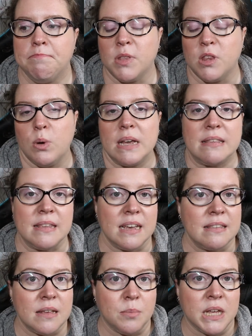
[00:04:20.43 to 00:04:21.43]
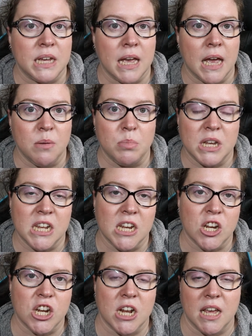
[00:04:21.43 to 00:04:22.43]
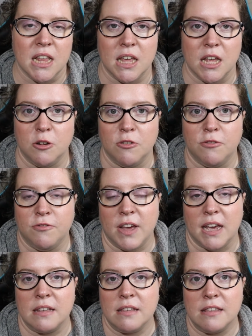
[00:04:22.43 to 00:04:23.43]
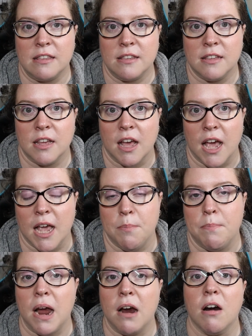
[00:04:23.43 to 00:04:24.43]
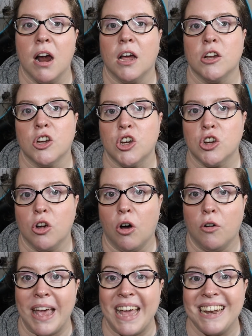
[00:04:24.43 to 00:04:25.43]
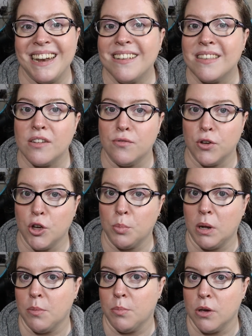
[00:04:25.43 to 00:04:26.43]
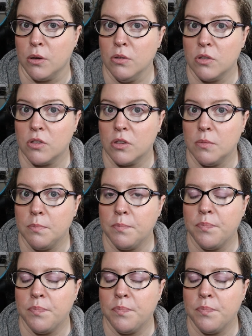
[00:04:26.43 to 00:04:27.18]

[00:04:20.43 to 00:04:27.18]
do I say something and potentially then face a barrage of at least verbal abuse?